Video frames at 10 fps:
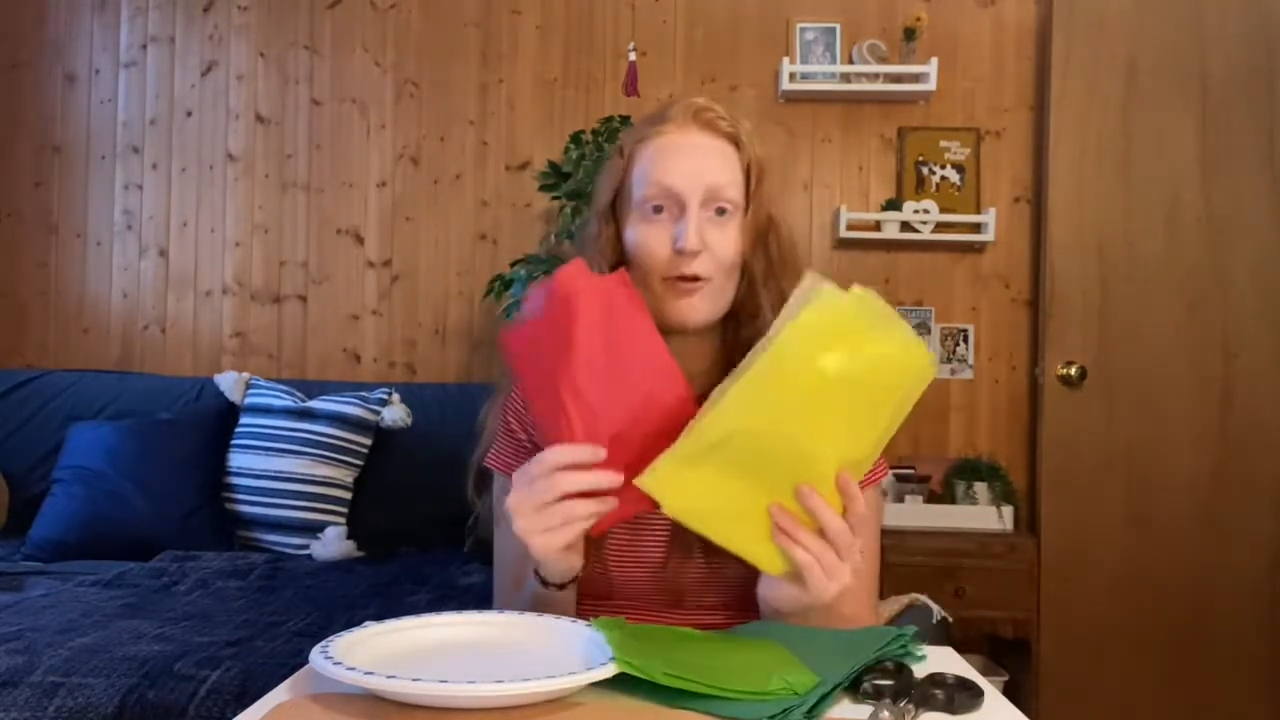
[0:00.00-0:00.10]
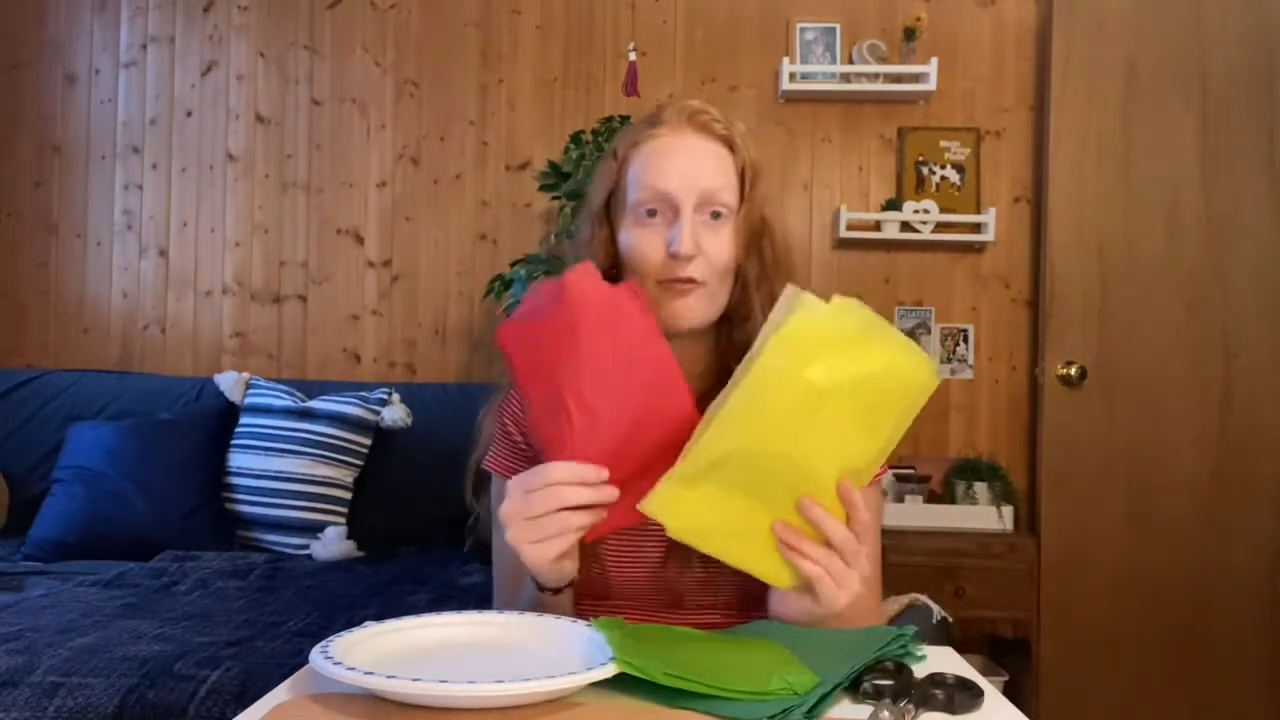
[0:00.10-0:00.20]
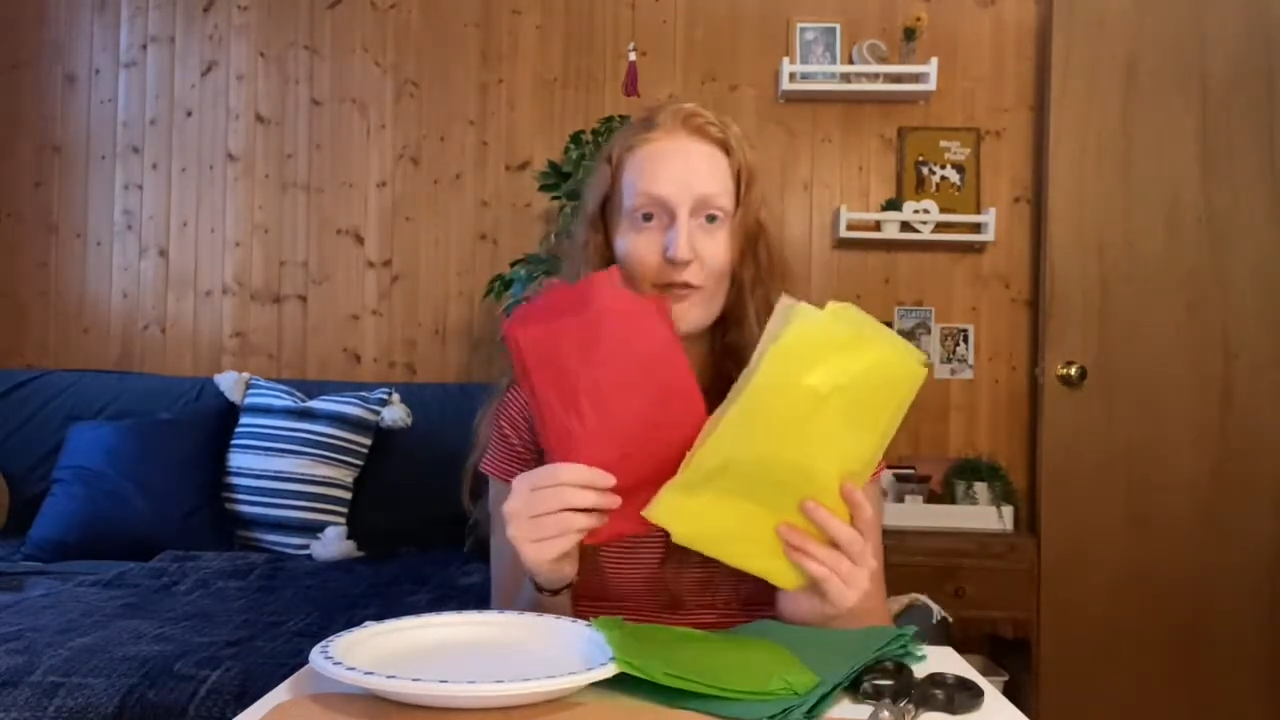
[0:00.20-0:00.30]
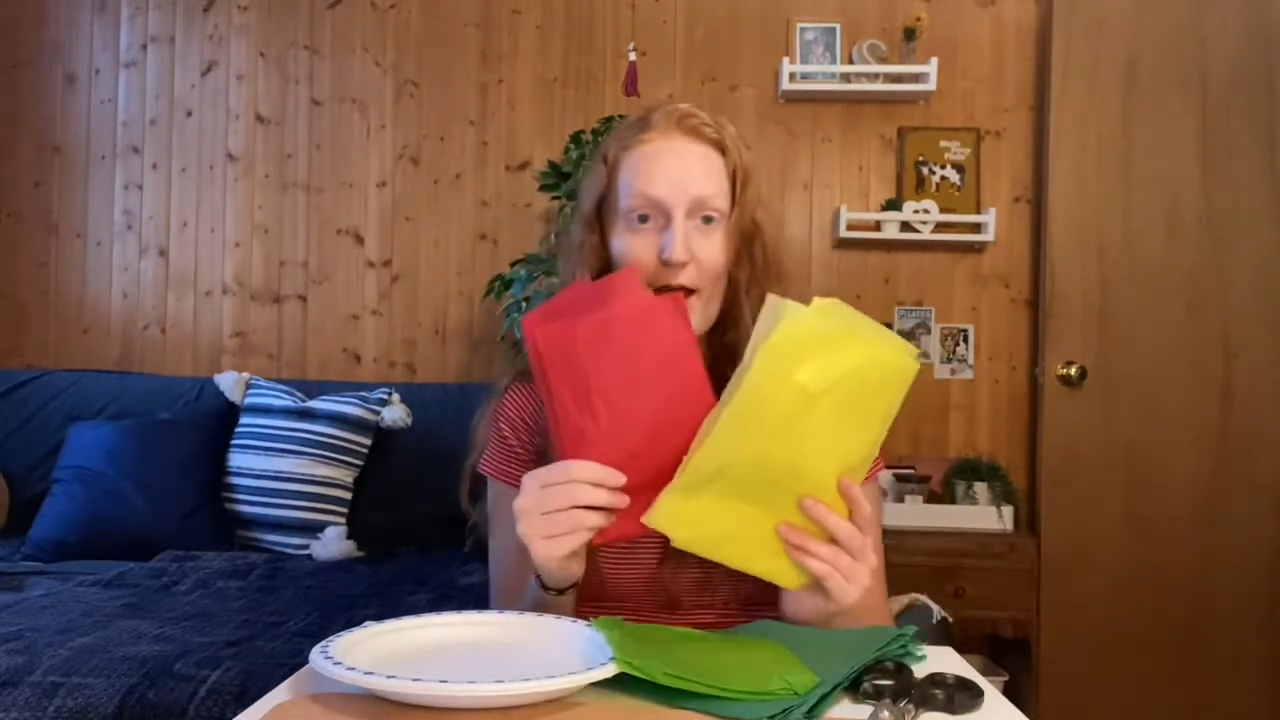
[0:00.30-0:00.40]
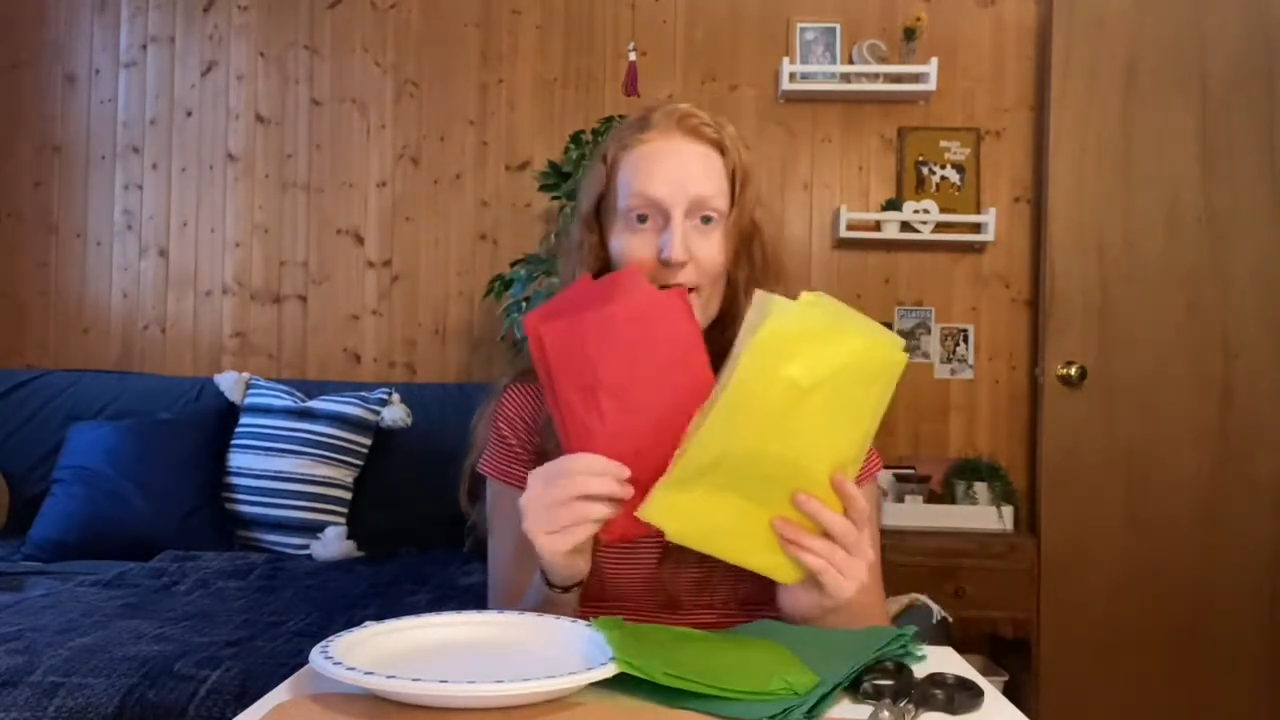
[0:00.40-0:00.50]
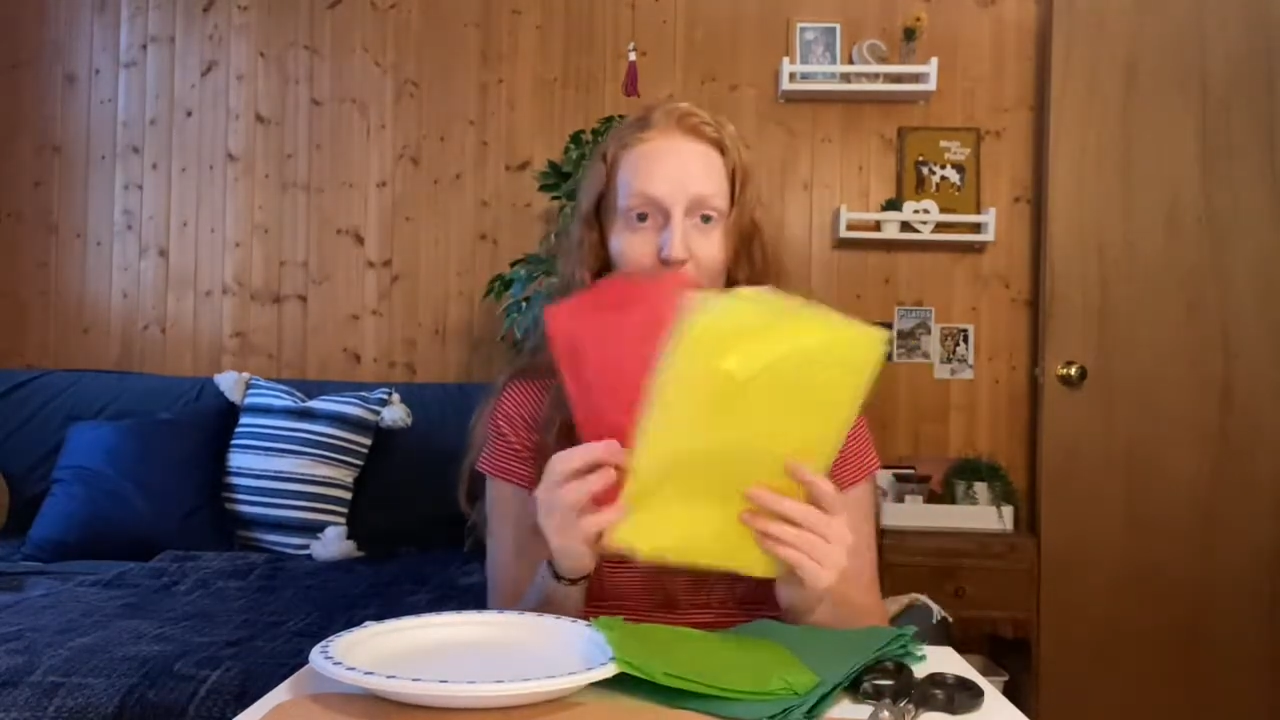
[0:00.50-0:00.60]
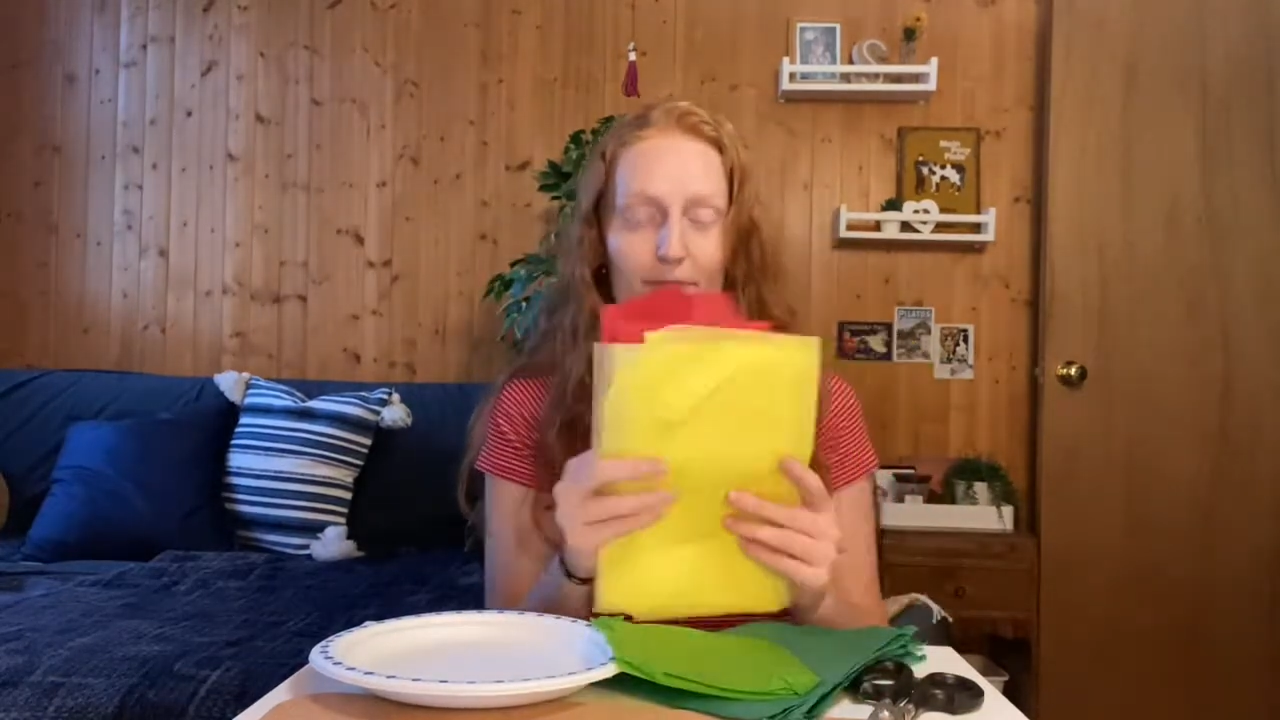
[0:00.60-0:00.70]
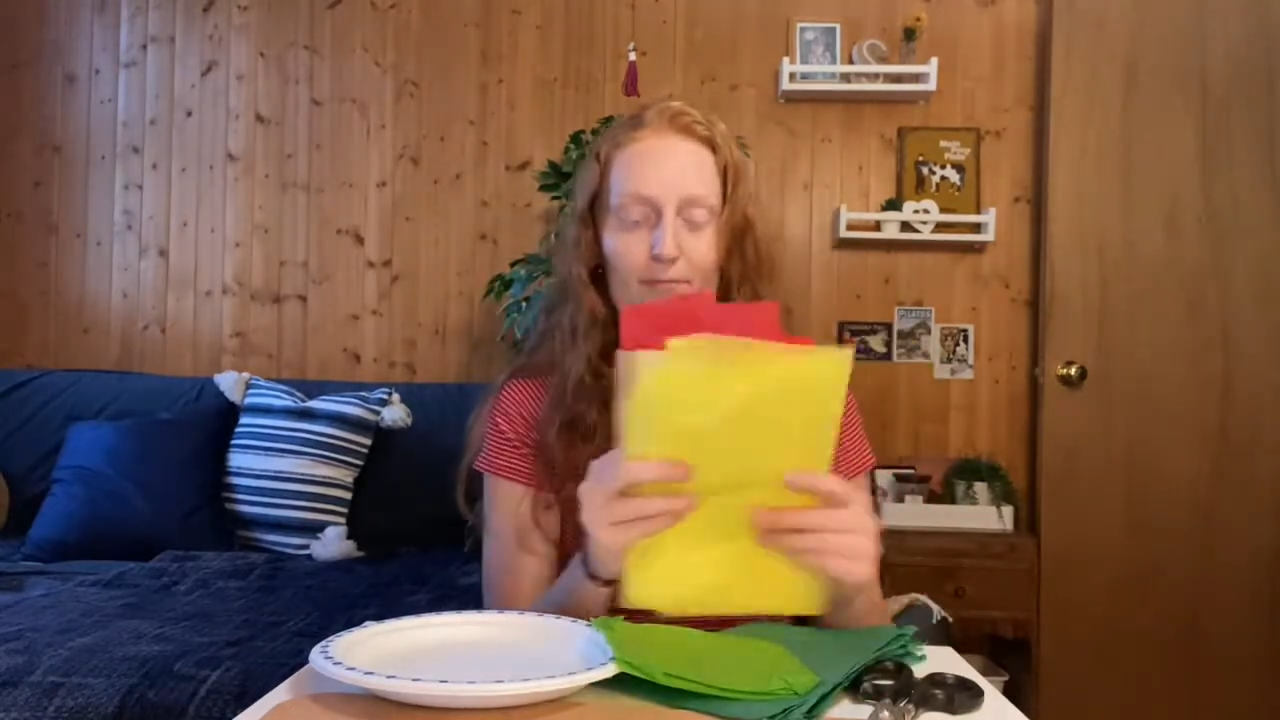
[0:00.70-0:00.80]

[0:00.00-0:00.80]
and red.